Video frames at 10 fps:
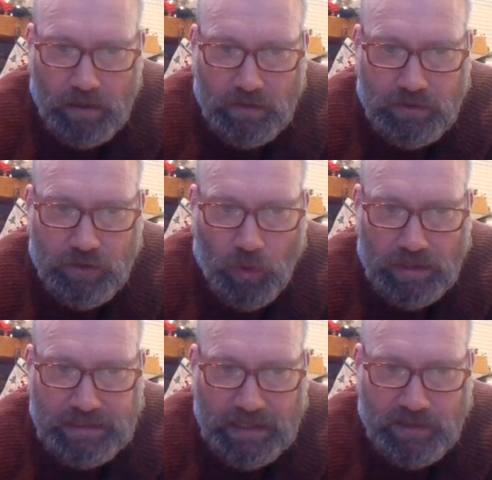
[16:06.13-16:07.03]
So
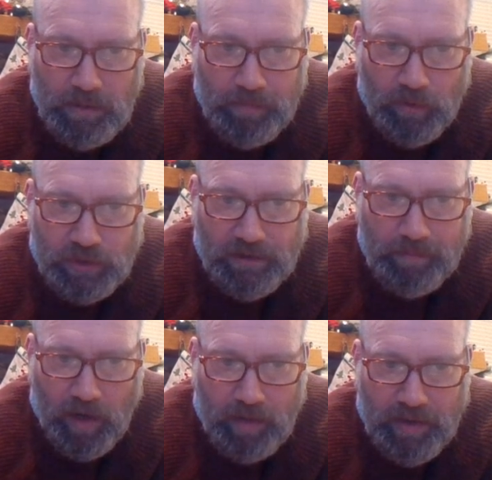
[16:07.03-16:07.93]
a sizable portion of the
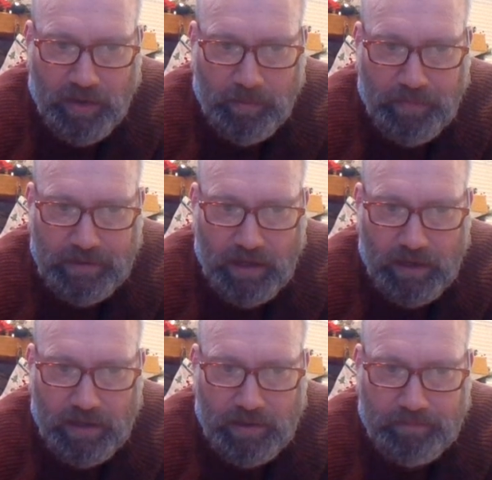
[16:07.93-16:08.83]
parliament
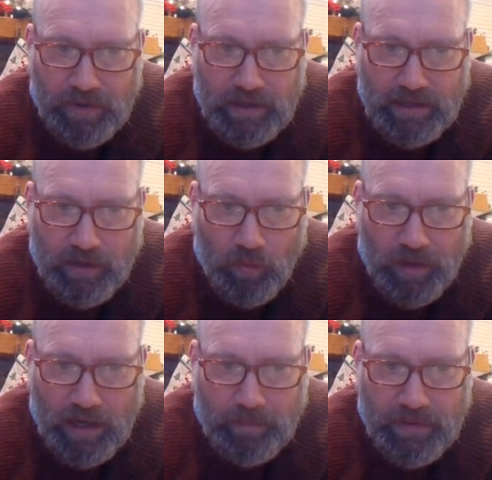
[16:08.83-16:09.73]
in Berlin
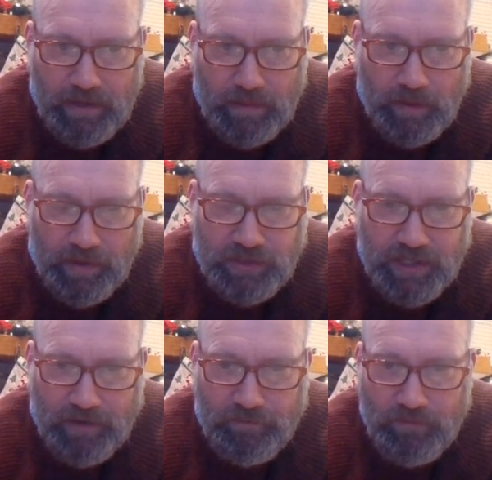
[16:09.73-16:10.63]
went up in the
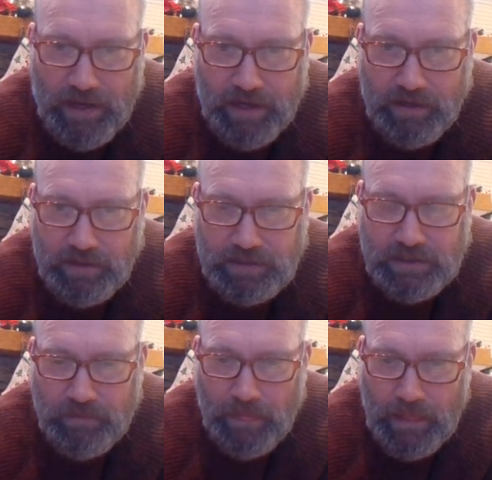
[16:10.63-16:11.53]
Reichstag
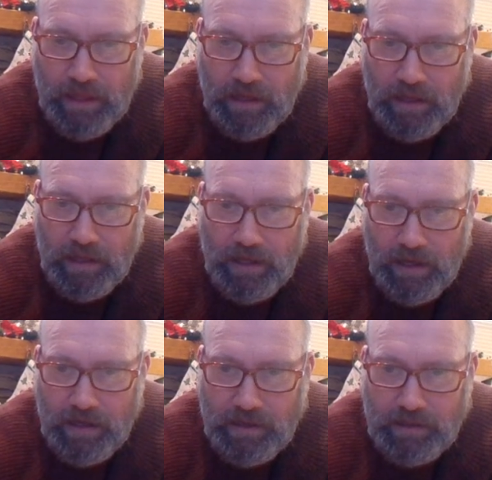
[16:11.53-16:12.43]
fires,
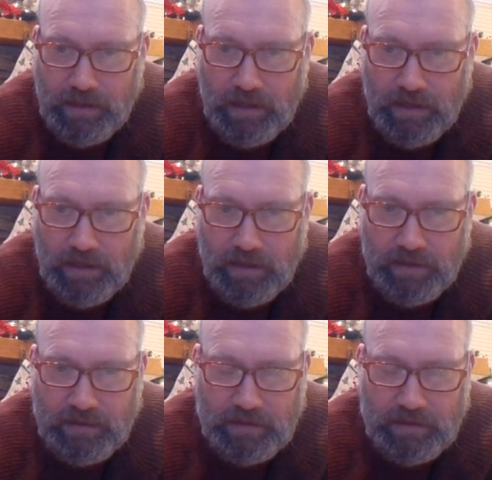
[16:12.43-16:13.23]
and the